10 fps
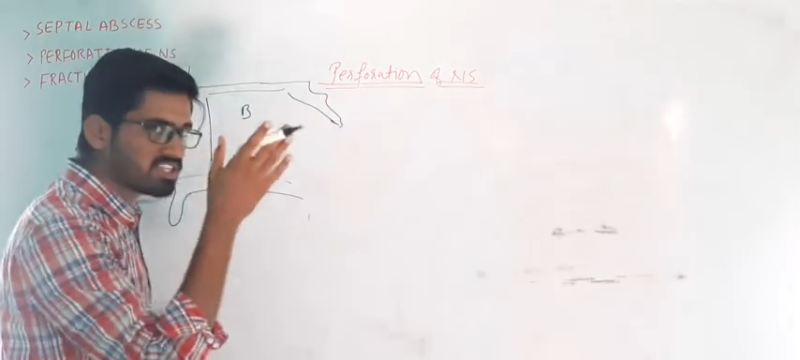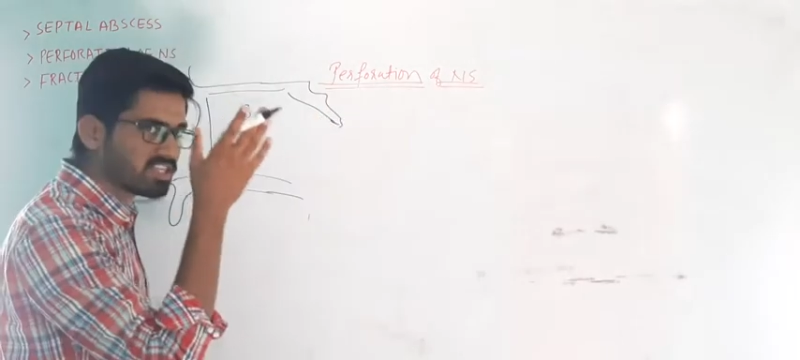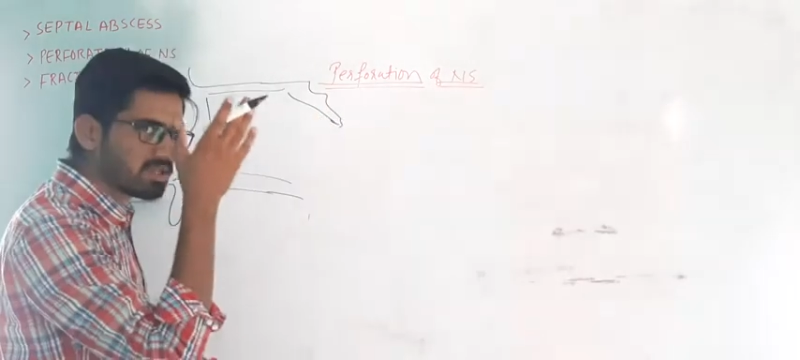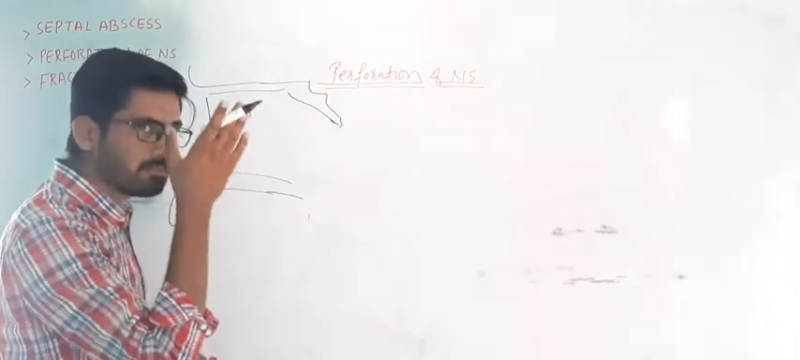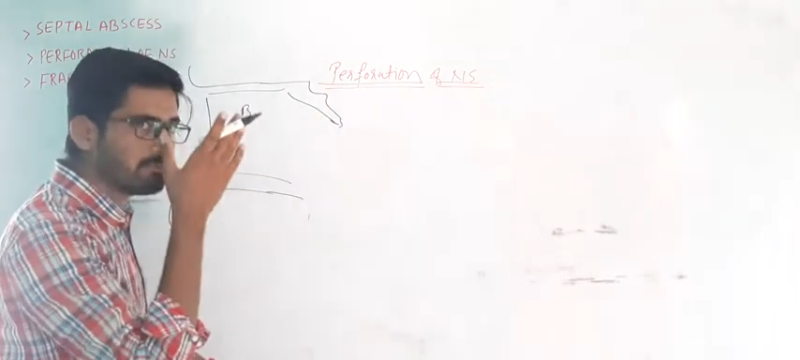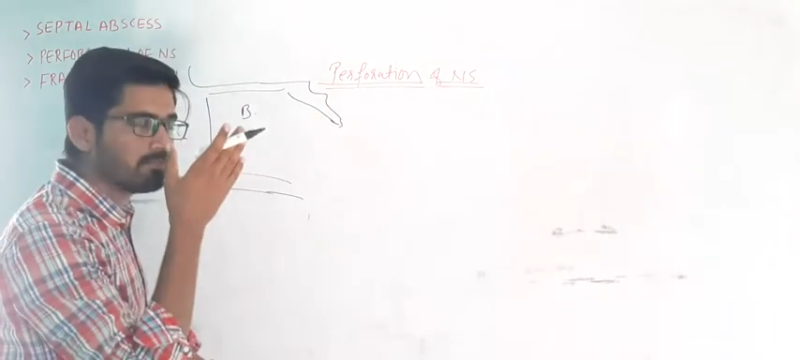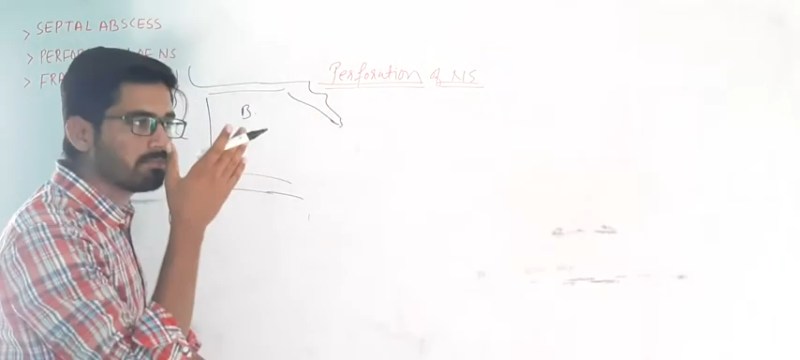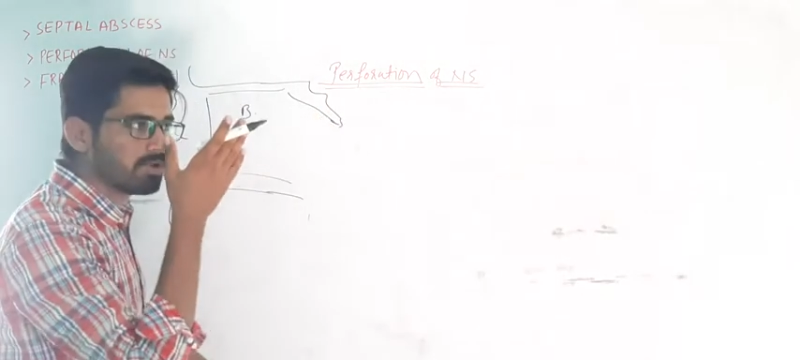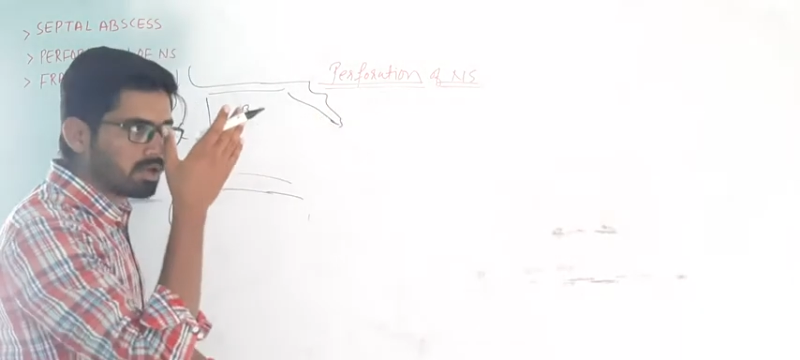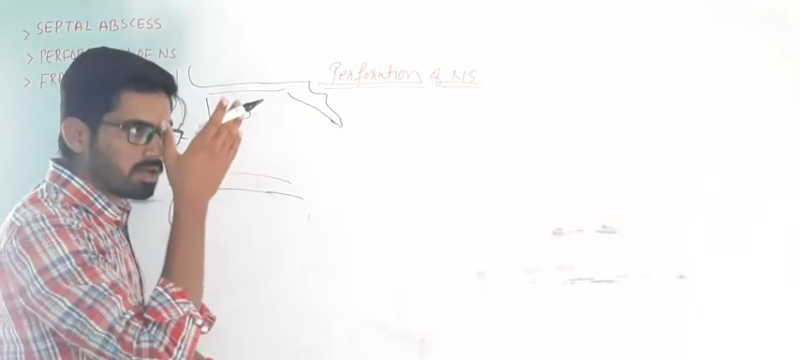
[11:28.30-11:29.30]
in the
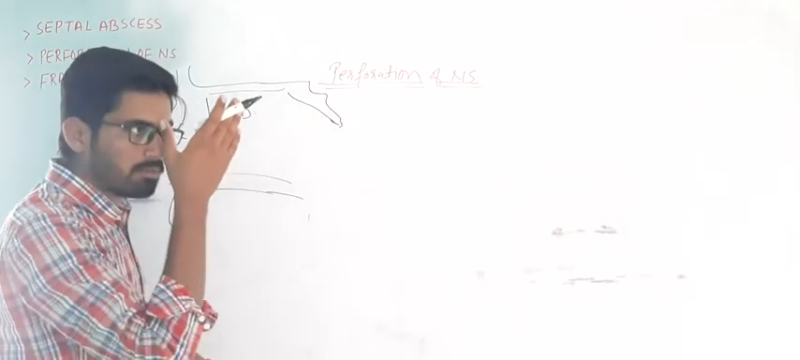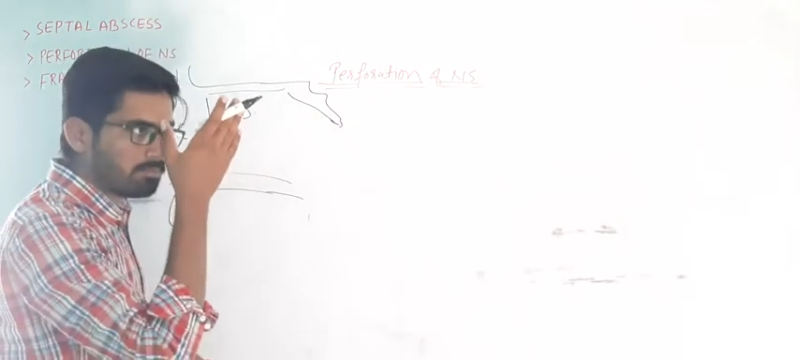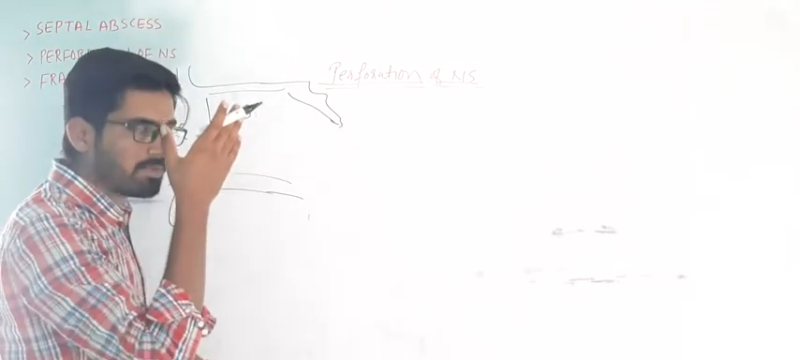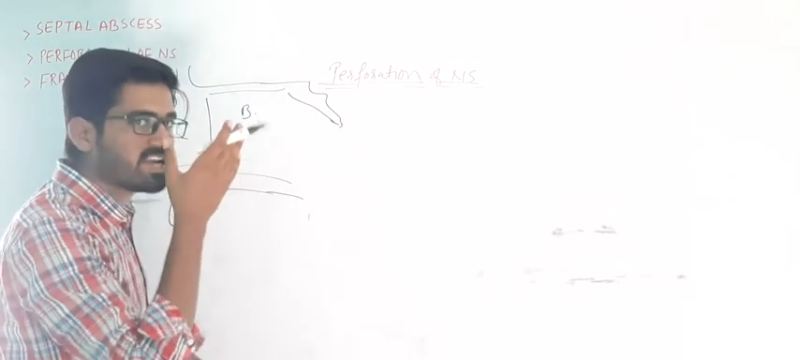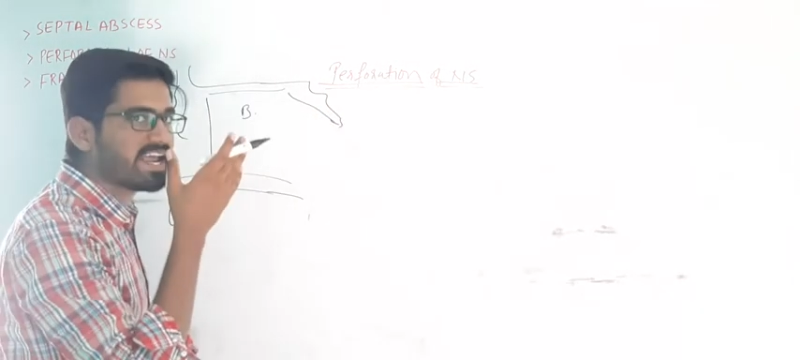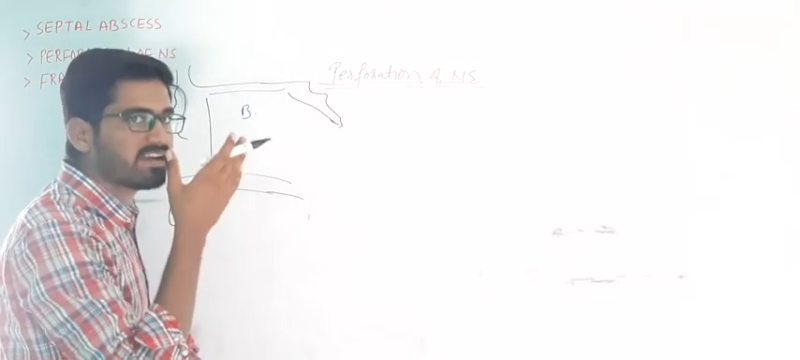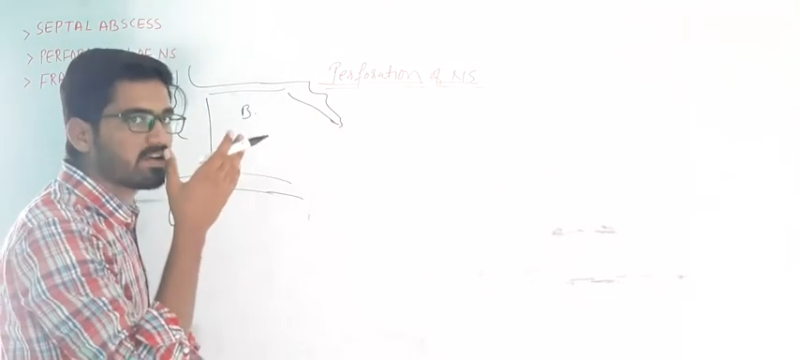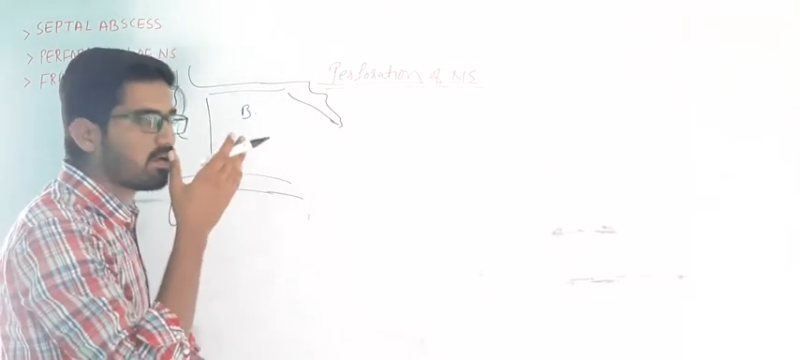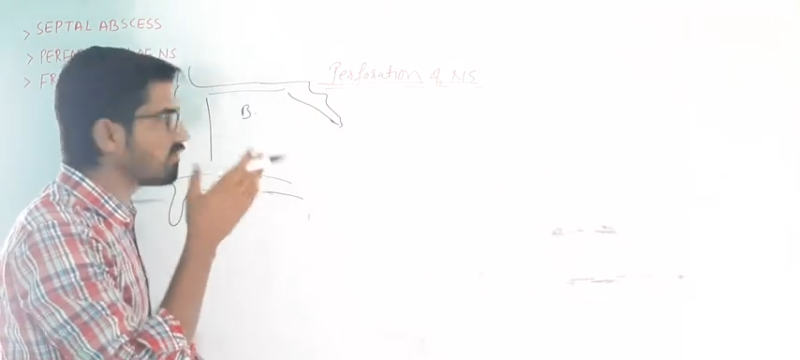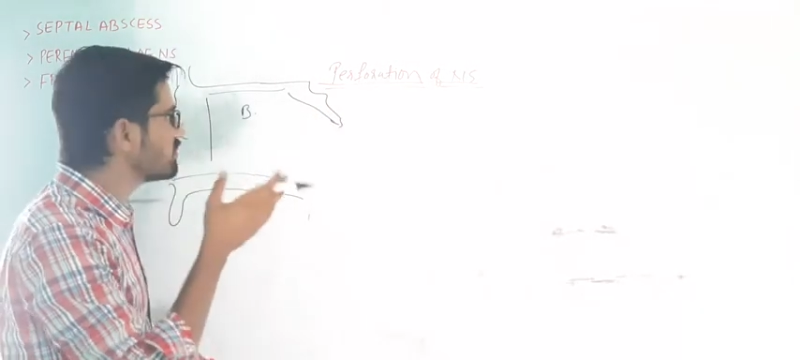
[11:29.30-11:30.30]

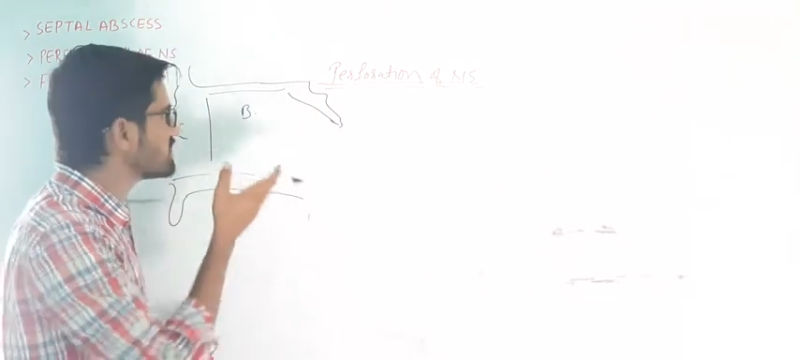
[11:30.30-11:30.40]
midline of the